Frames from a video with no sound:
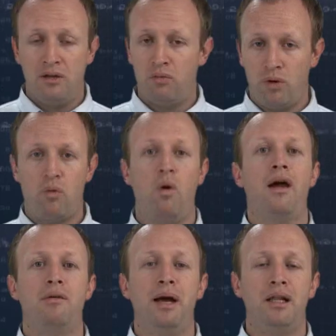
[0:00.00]
It's
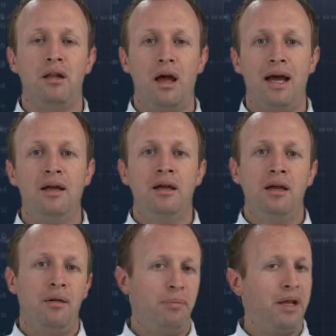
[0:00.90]
required by law,
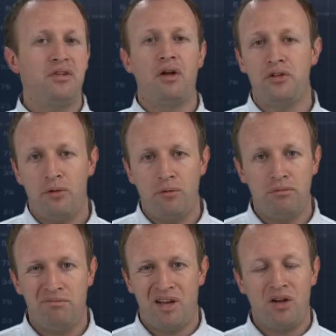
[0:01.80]
but it's also
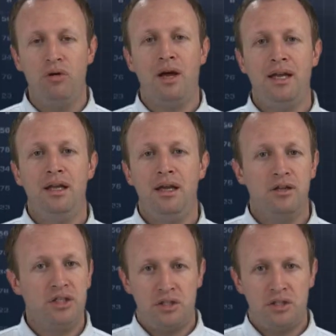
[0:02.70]
a good idea.